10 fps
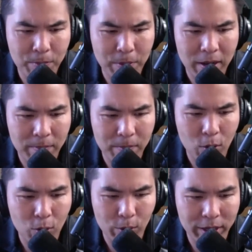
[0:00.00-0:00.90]
uh,
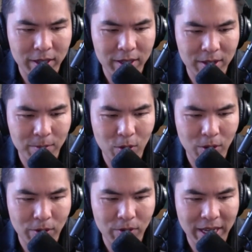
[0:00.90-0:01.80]
modal realism
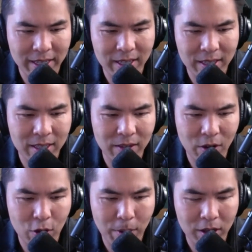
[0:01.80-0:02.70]
or the existence of
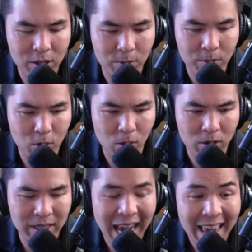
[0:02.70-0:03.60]
other possible
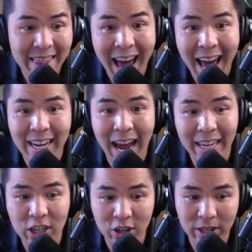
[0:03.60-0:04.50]
worlds? That I
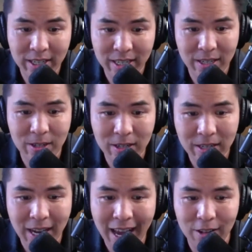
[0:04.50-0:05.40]
couldn't
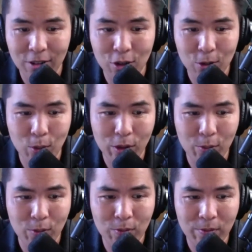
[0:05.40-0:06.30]
tell you
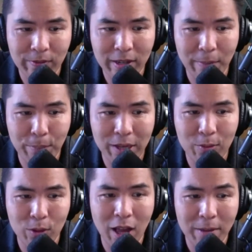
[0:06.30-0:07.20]
with
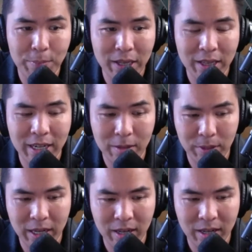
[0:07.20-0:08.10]
complete reliability
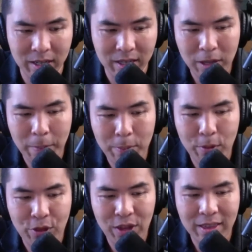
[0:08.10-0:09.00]
because some
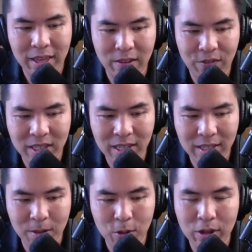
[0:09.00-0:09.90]
people think that the
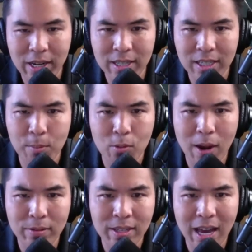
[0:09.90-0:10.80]
physics community has come
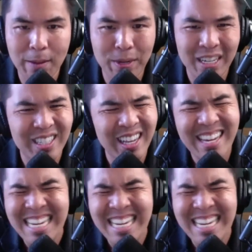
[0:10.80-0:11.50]
around to that, but it's